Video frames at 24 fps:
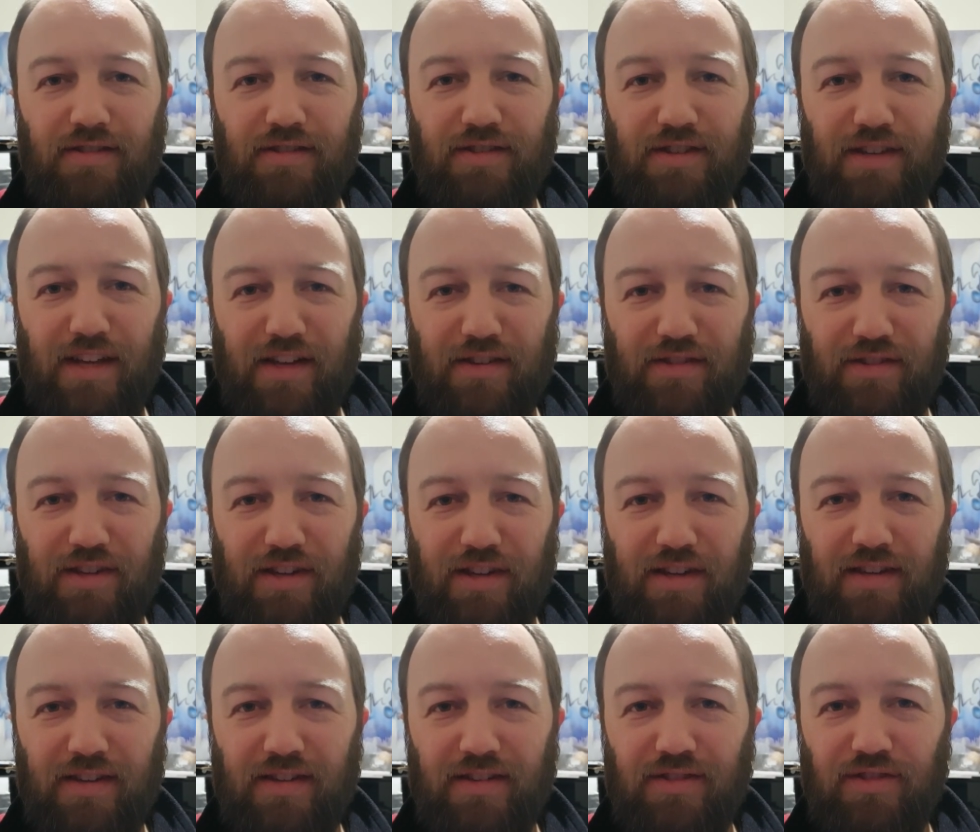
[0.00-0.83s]
Stas
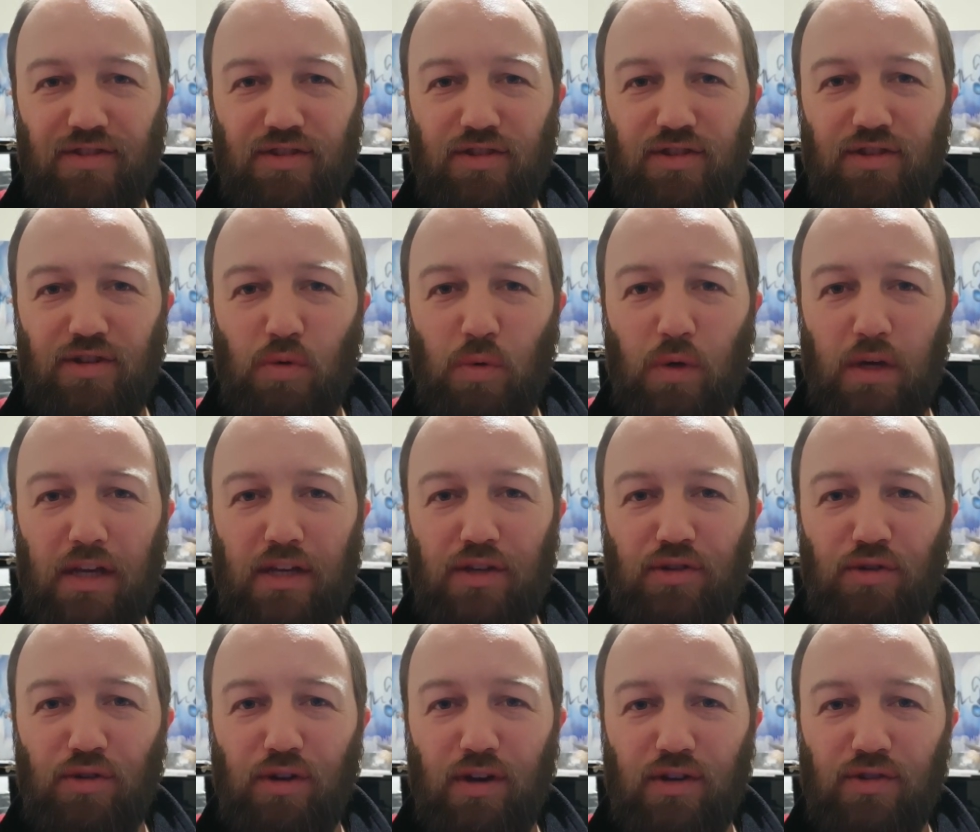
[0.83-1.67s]
here. Just a quick
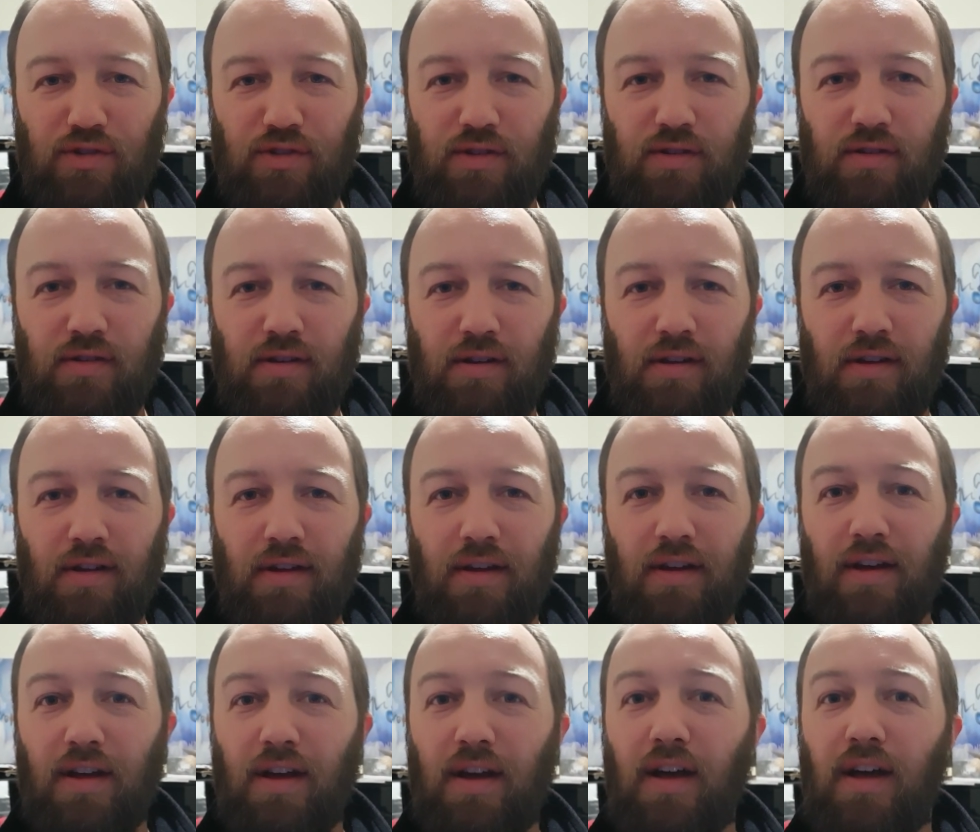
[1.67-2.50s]
introduction.
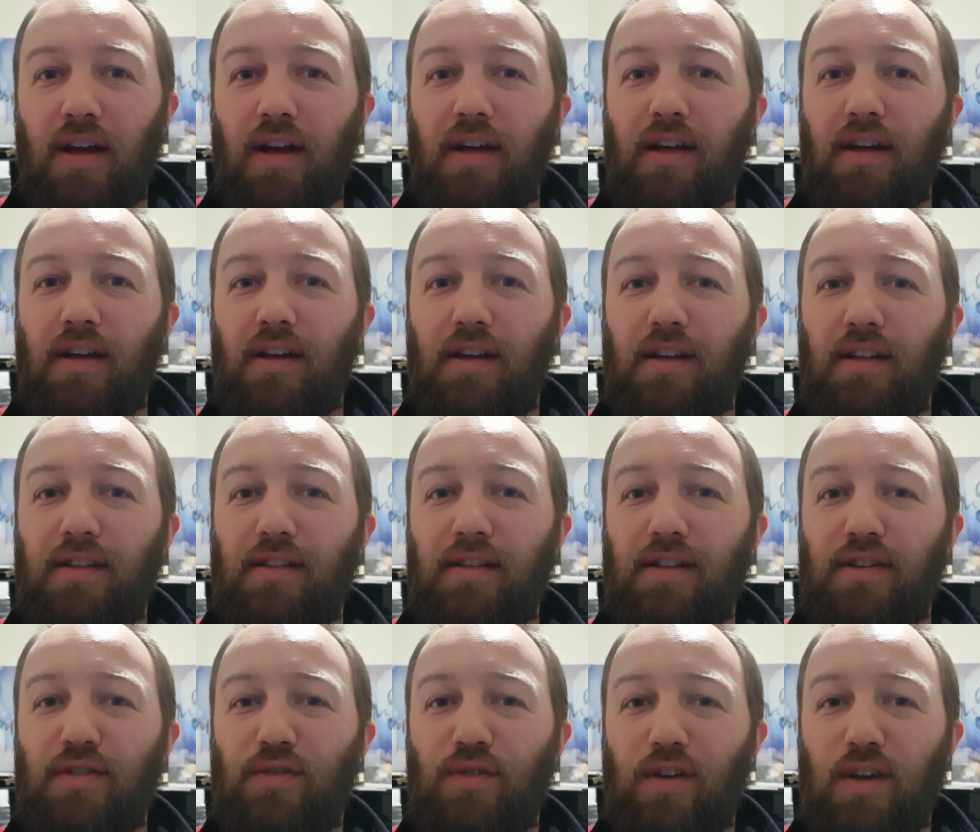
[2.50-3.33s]

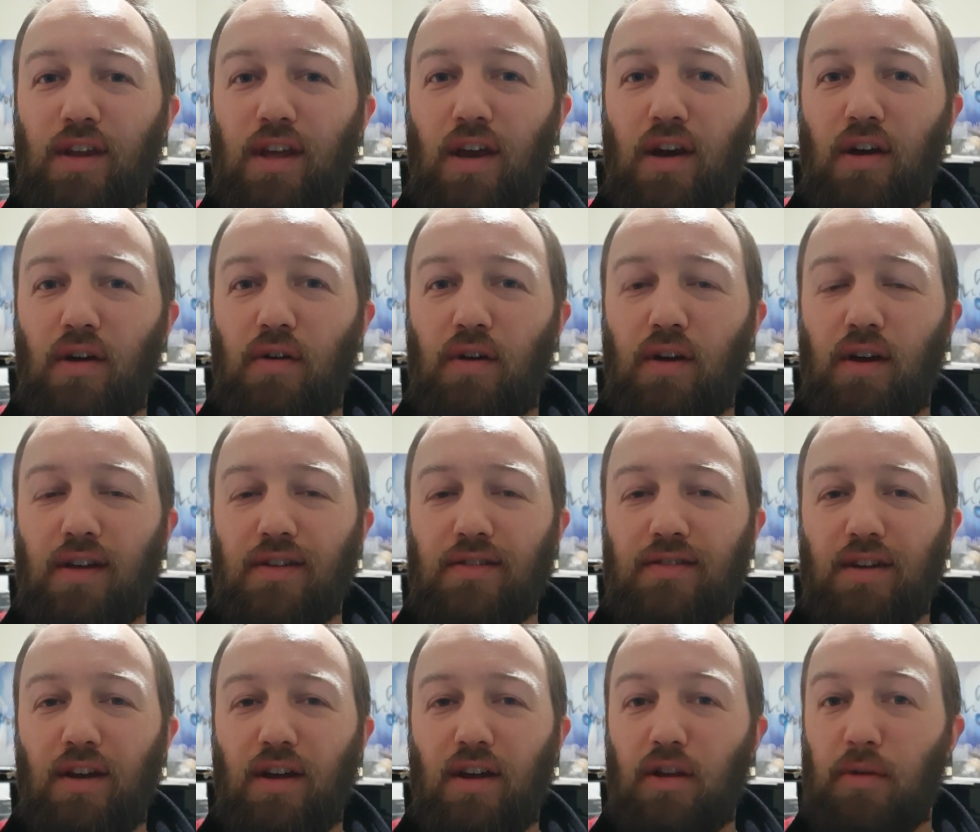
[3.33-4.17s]
This video
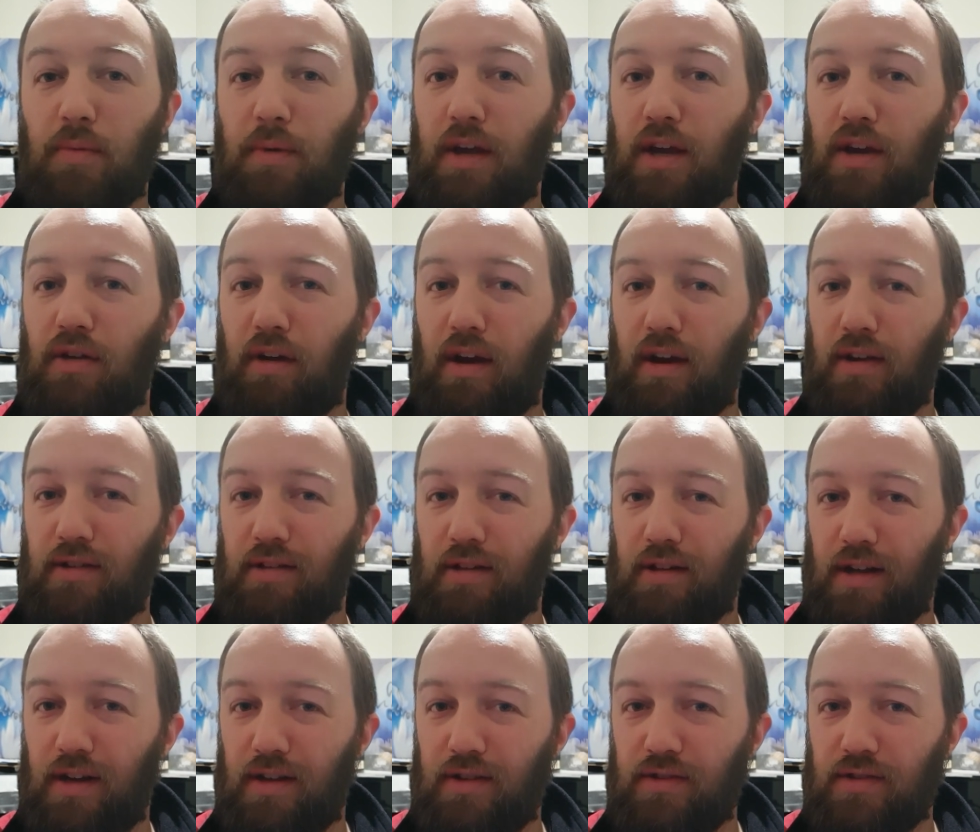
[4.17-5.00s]
is going to be a grain
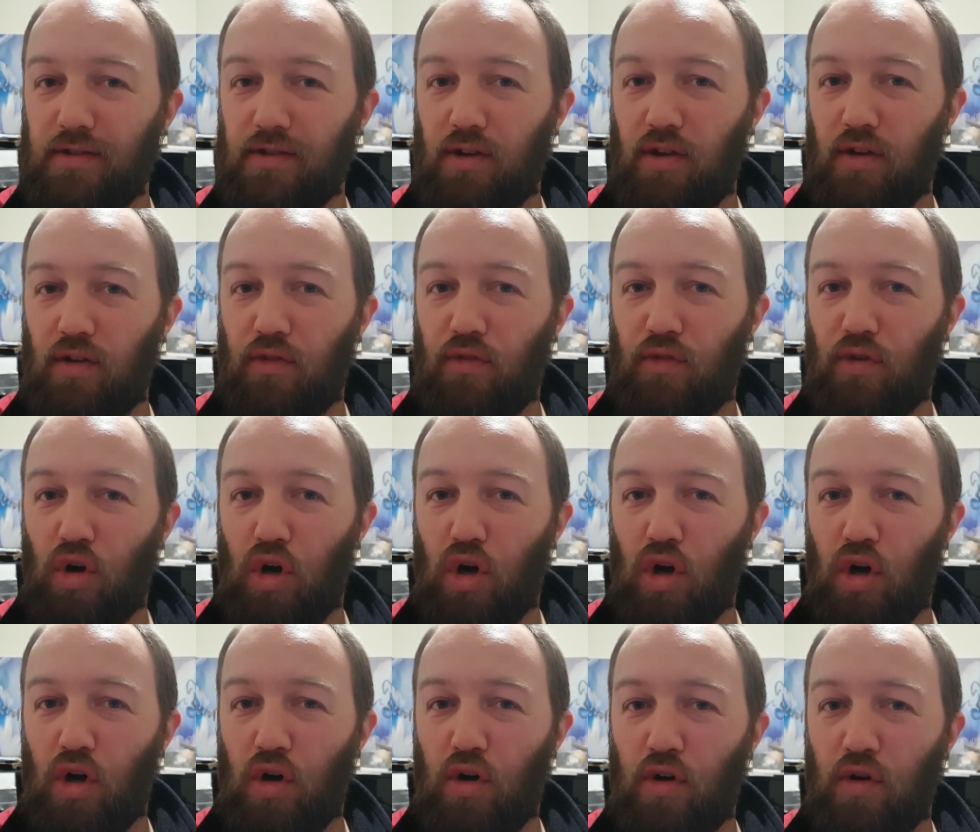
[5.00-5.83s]
glass
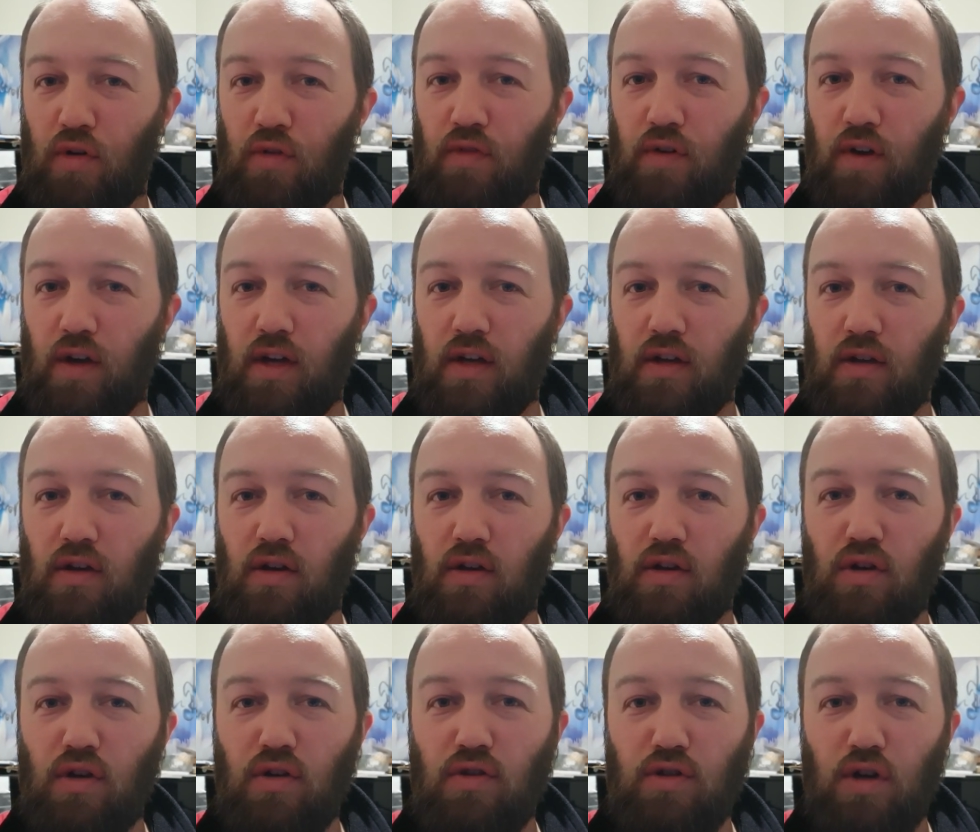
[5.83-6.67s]
of
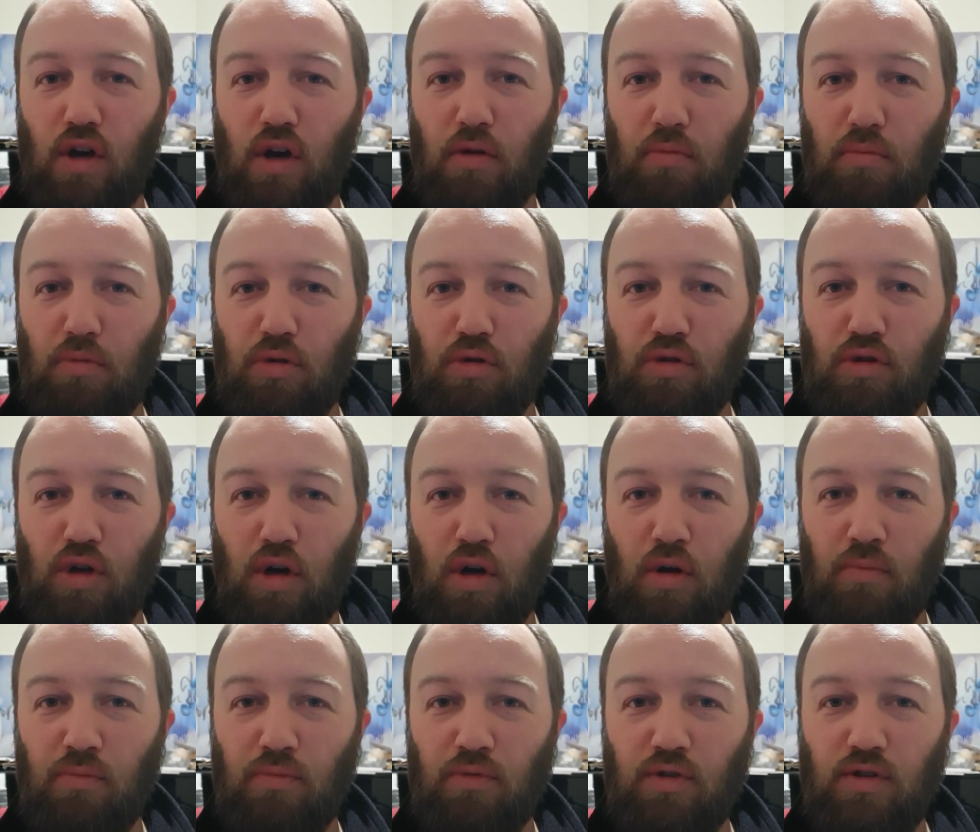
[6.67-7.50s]
New to Homebrew
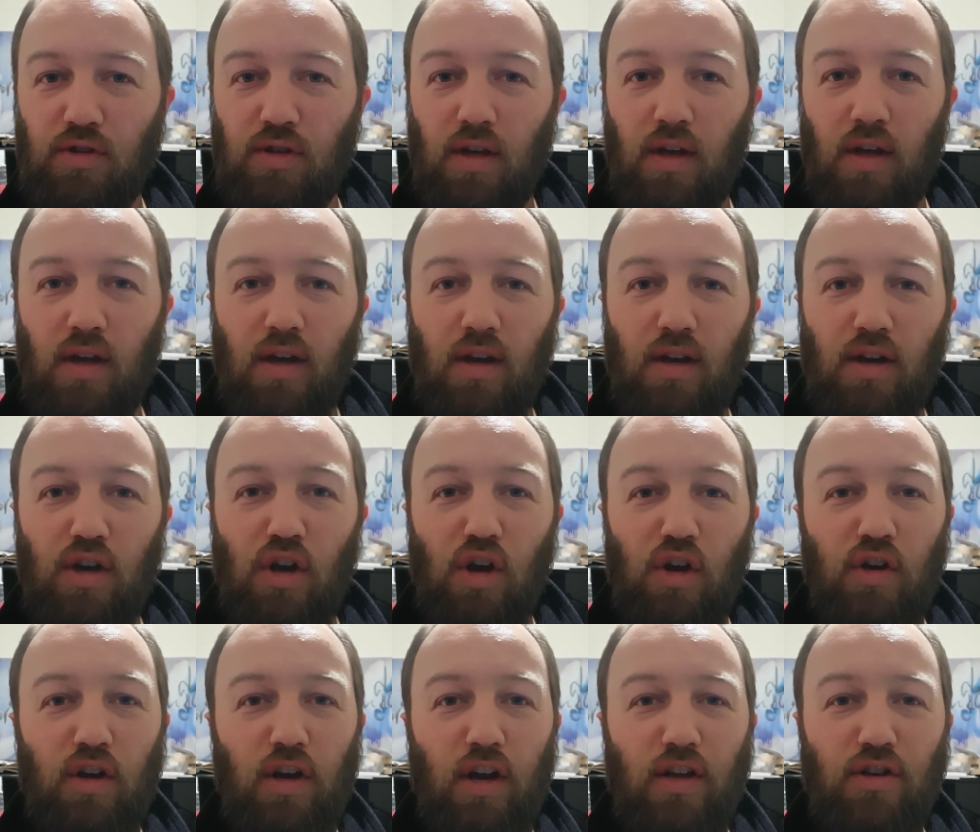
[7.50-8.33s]
Tom's
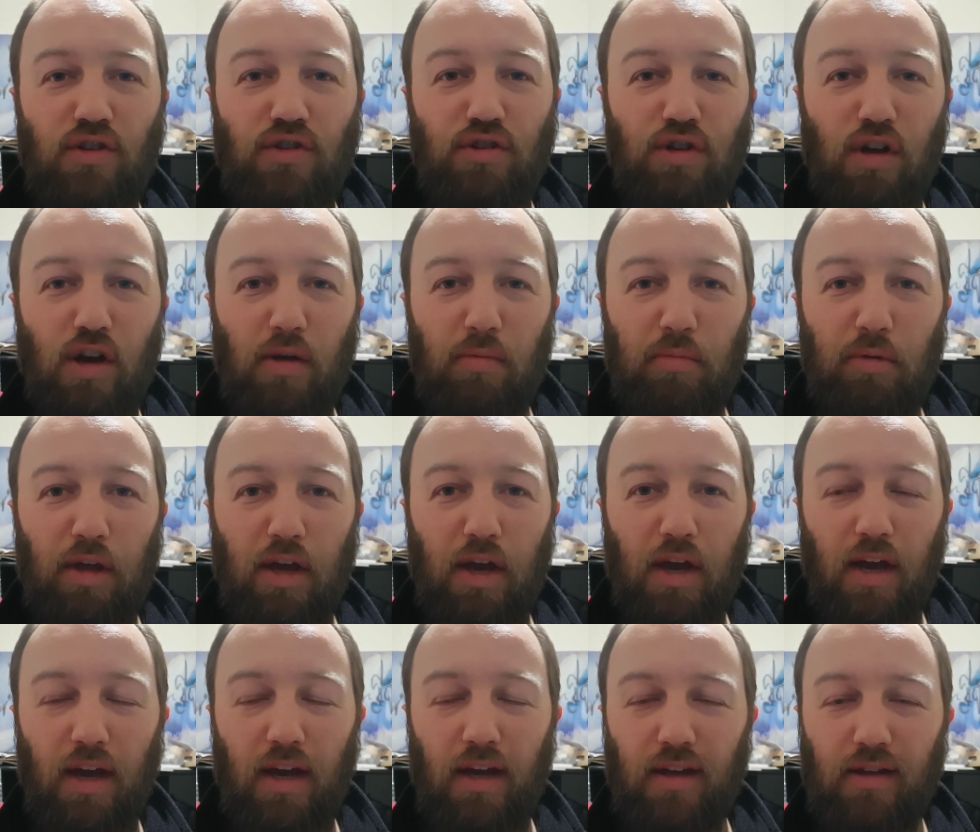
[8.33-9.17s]
Coconut
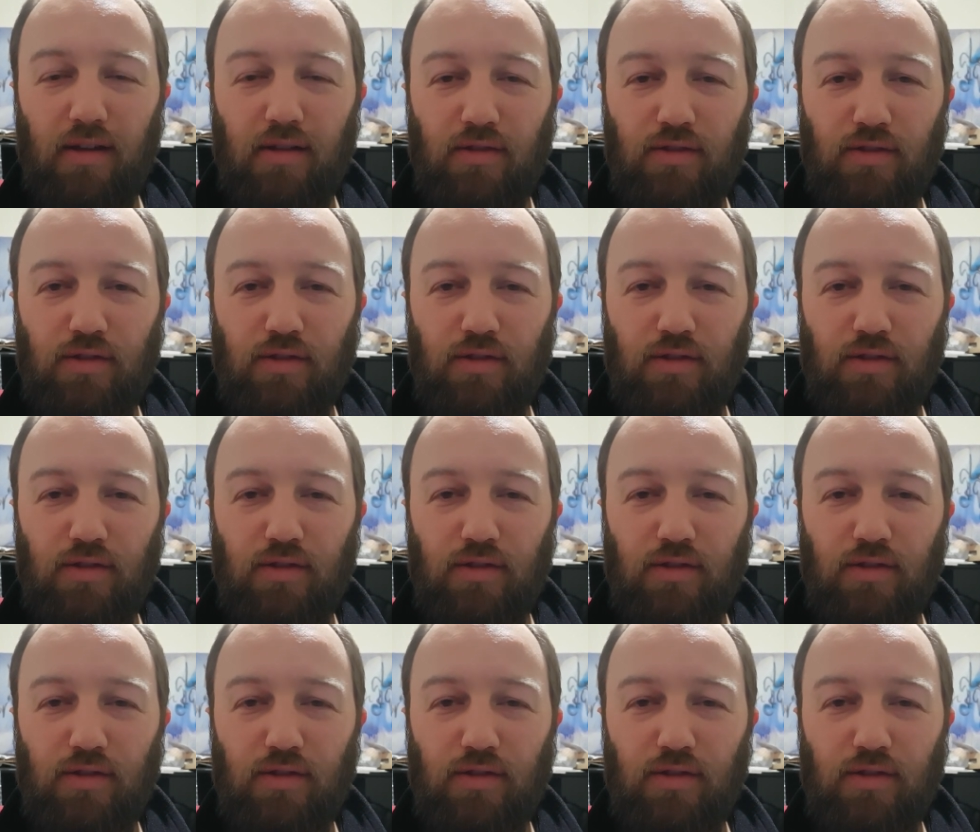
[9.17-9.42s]
ShyPA.